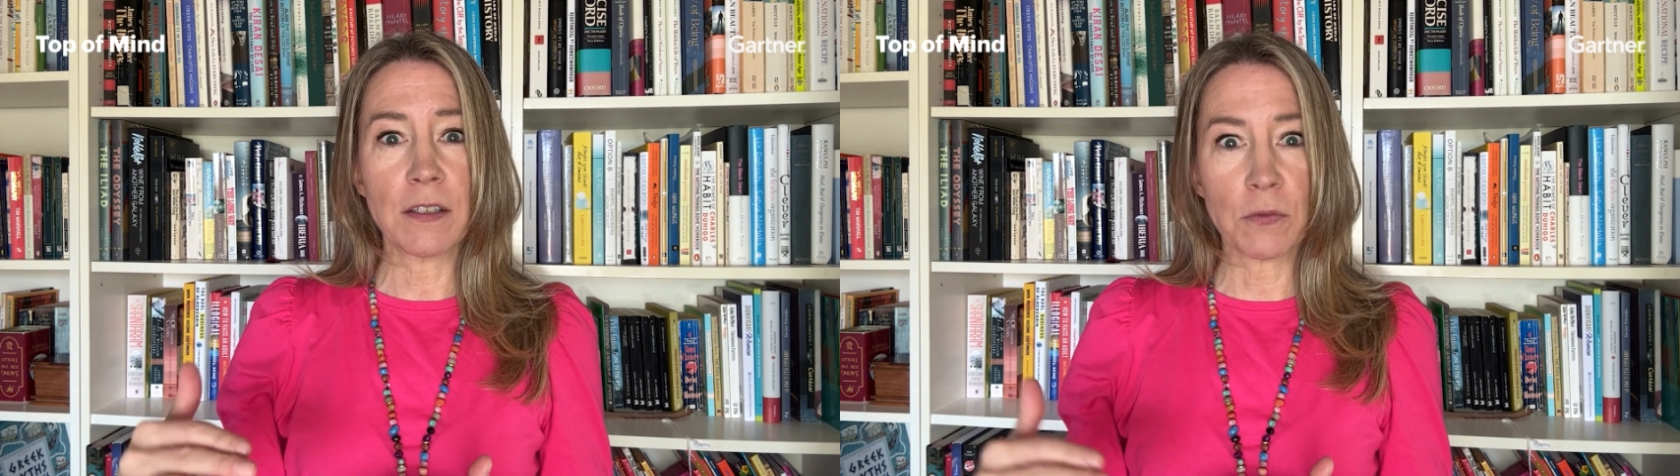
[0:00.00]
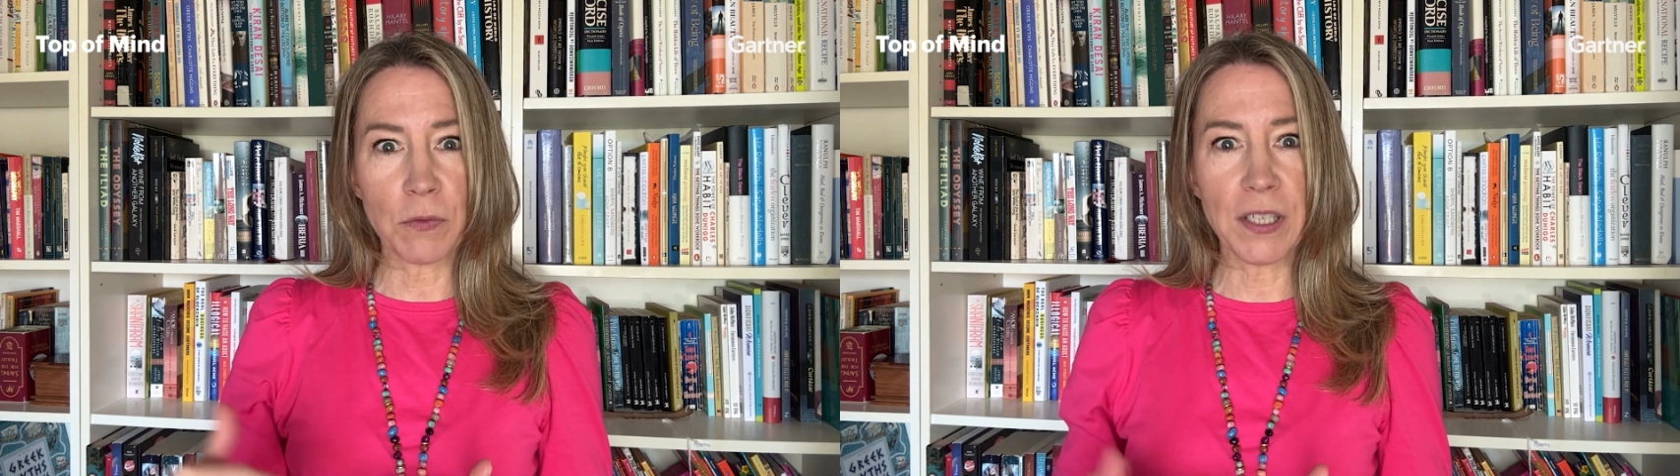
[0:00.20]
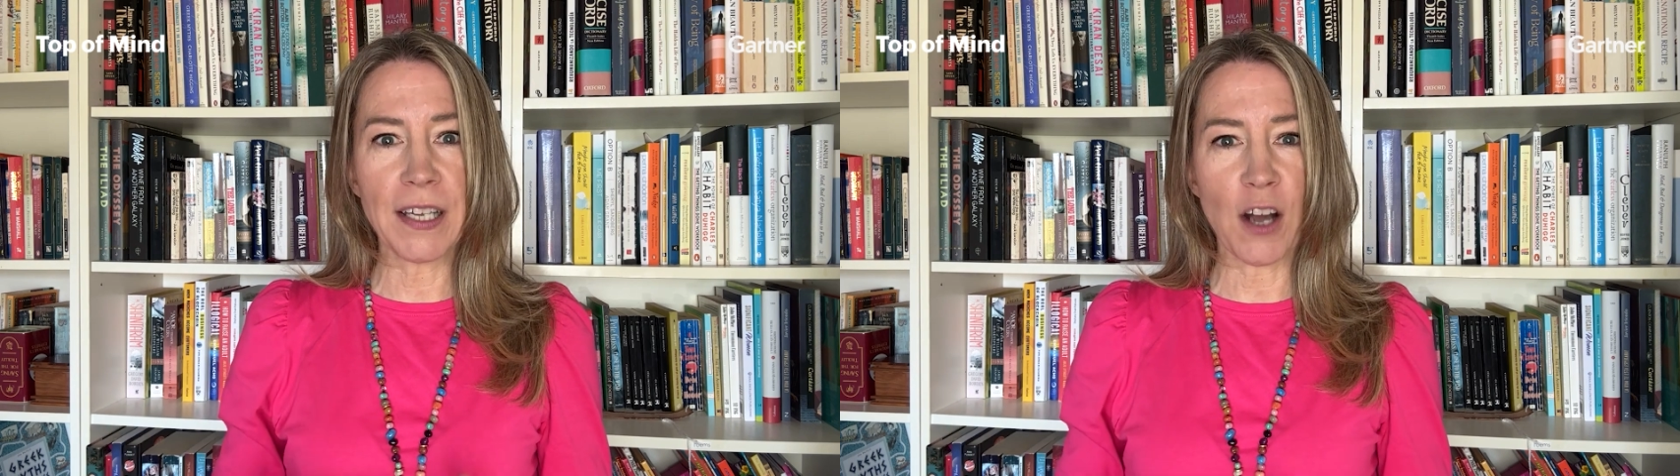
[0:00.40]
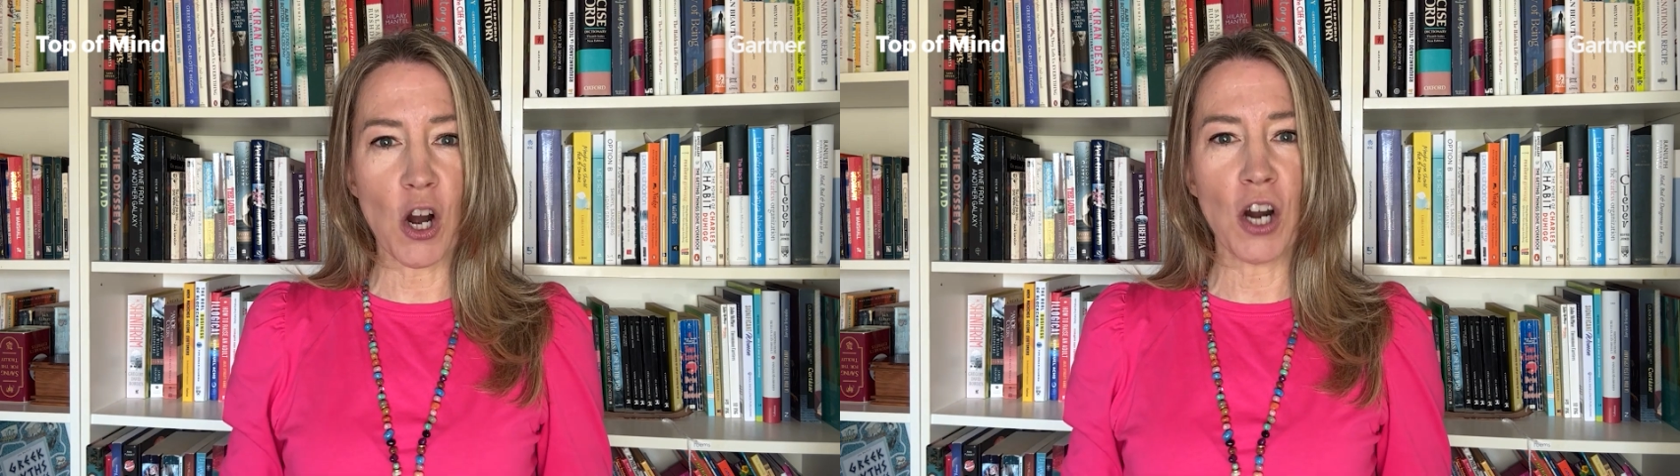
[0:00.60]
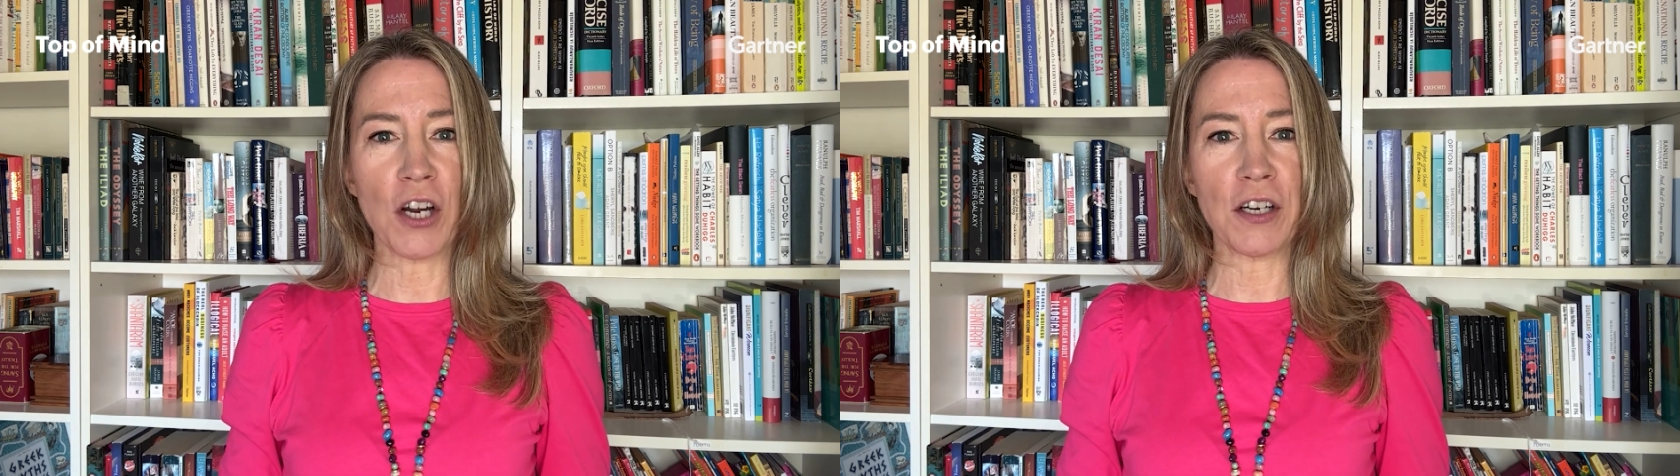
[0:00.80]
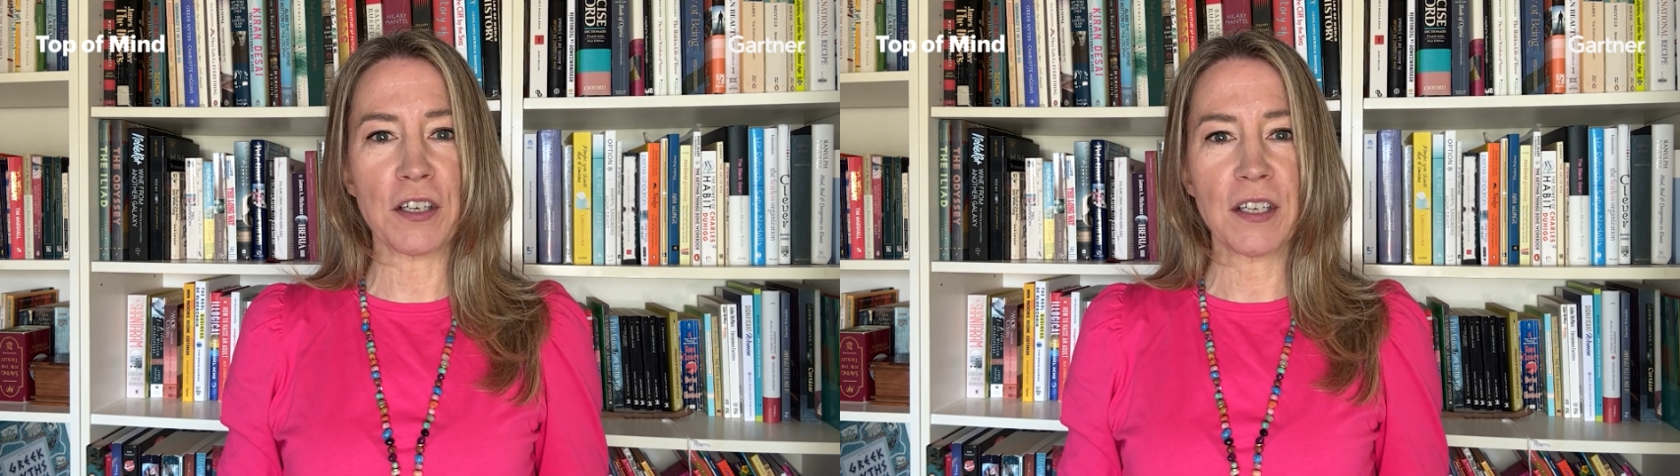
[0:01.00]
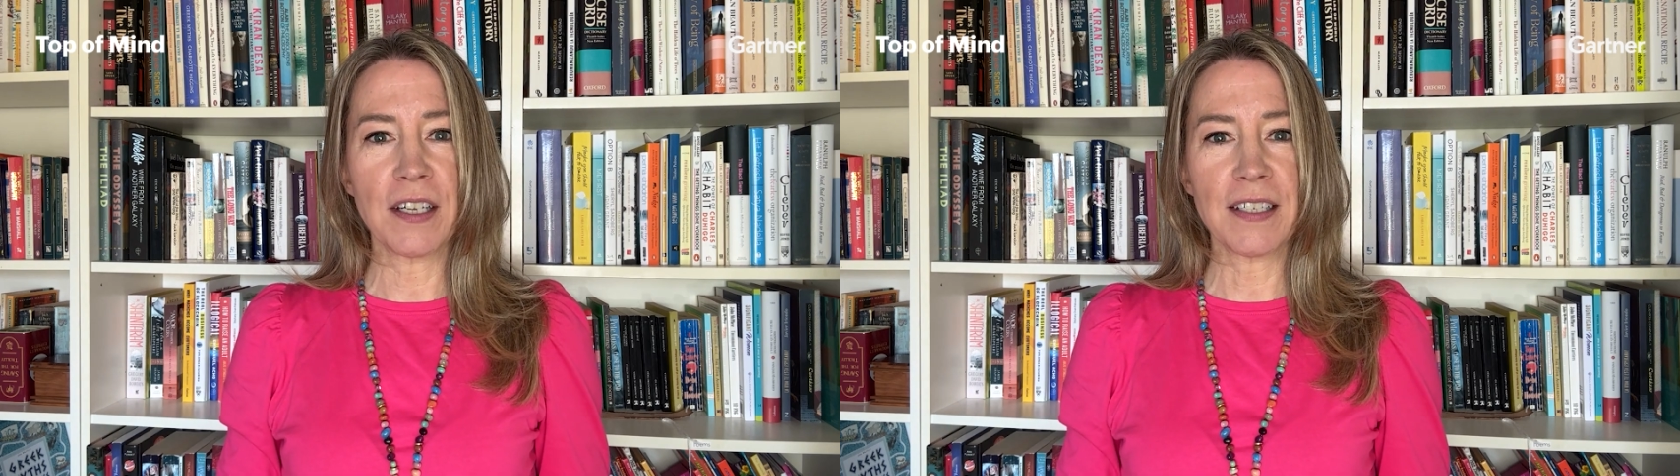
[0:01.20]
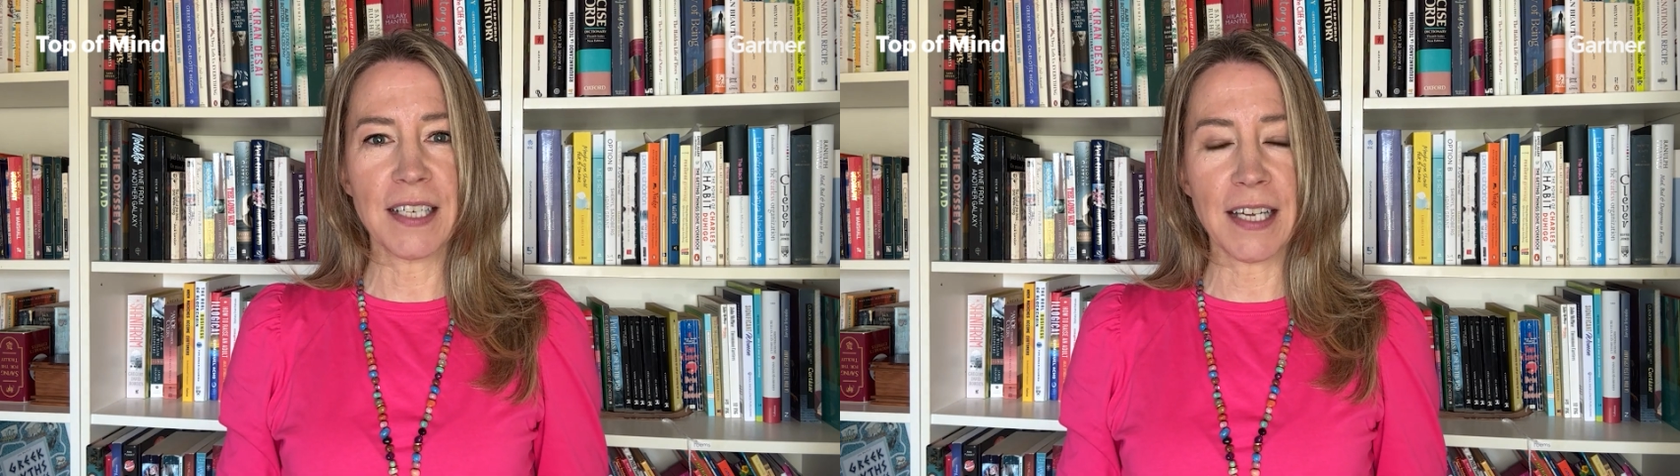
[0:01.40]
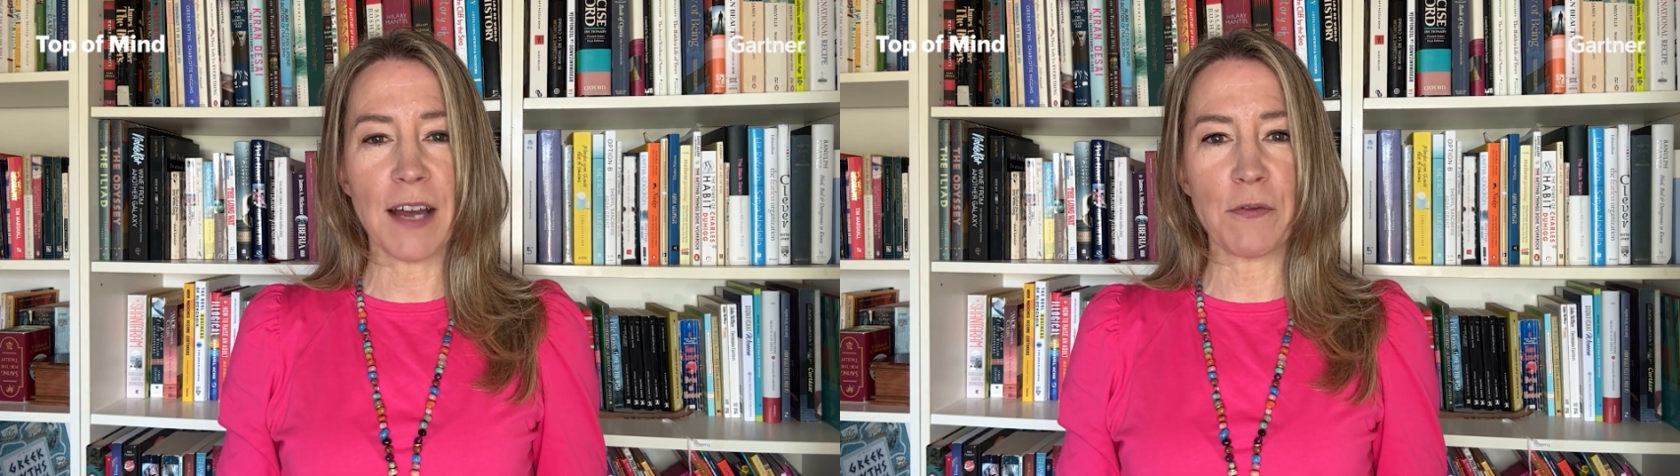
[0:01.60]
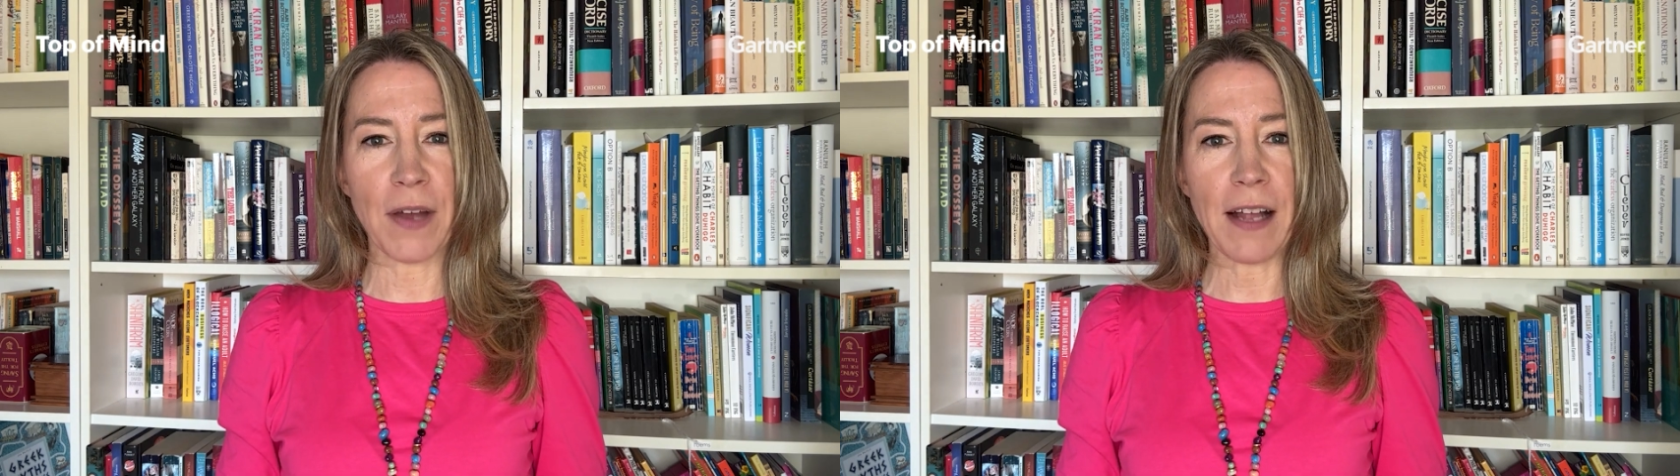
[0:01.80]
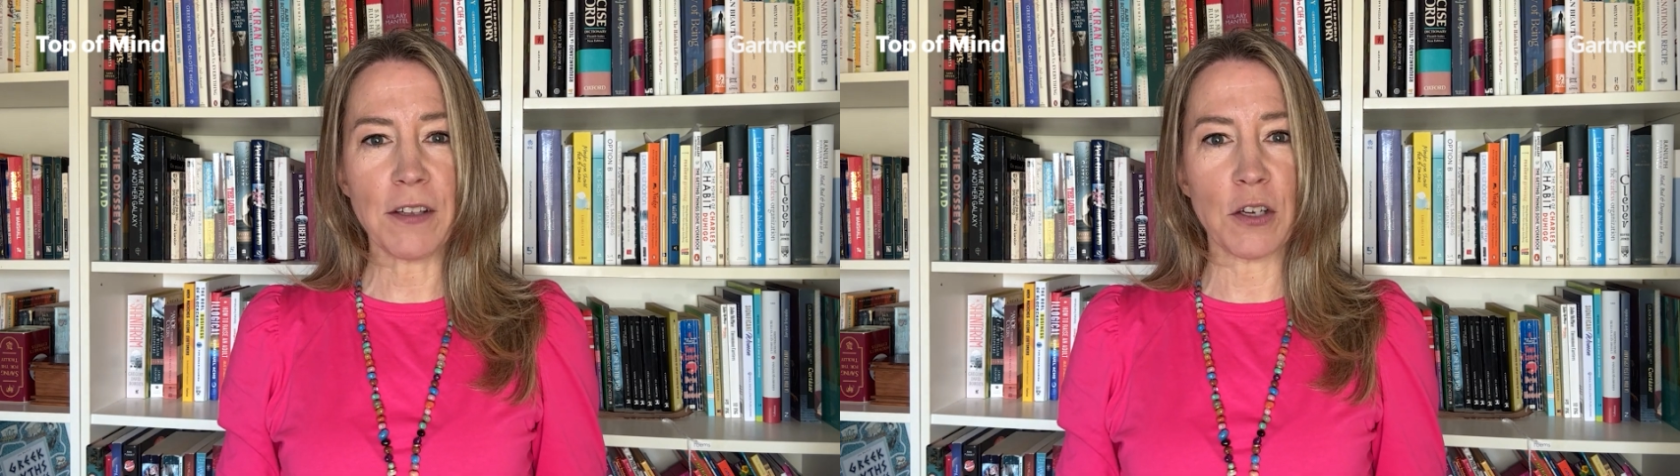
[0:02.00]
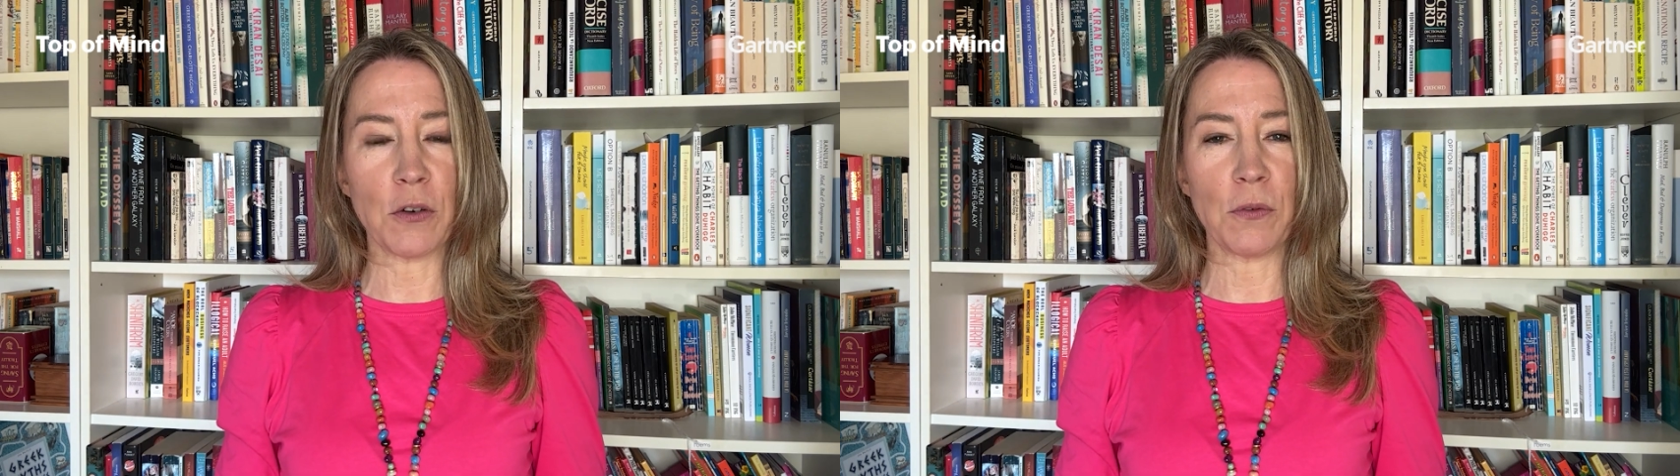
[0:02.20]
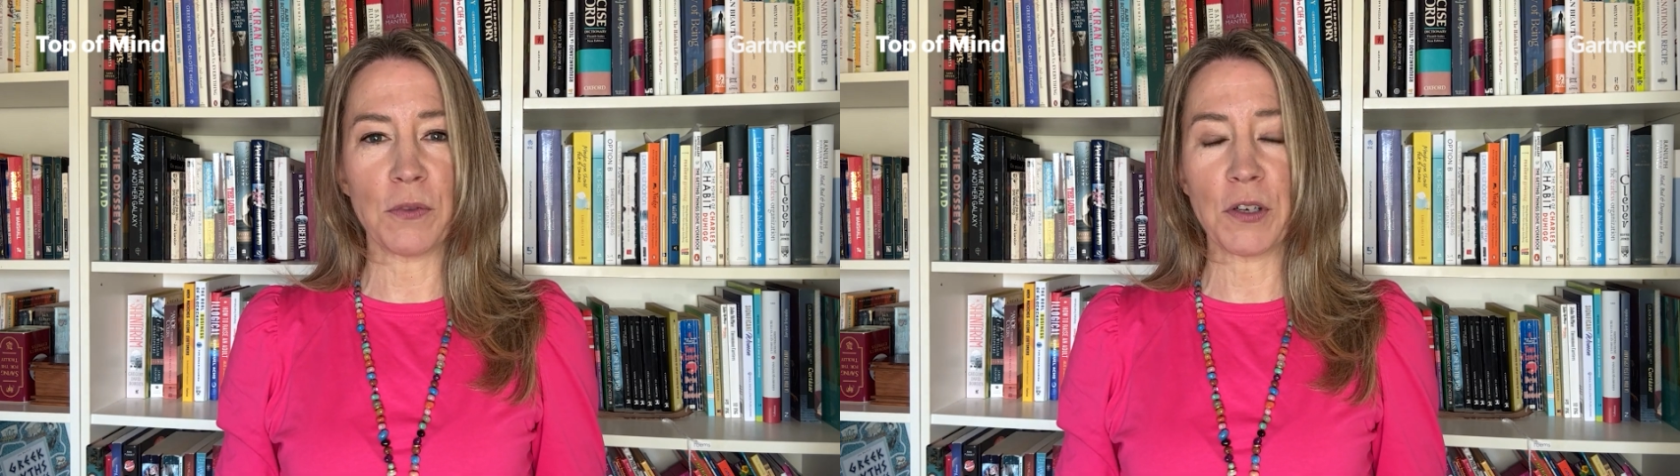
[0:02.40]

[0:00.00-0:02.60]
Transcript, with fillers: it's really hard to get value.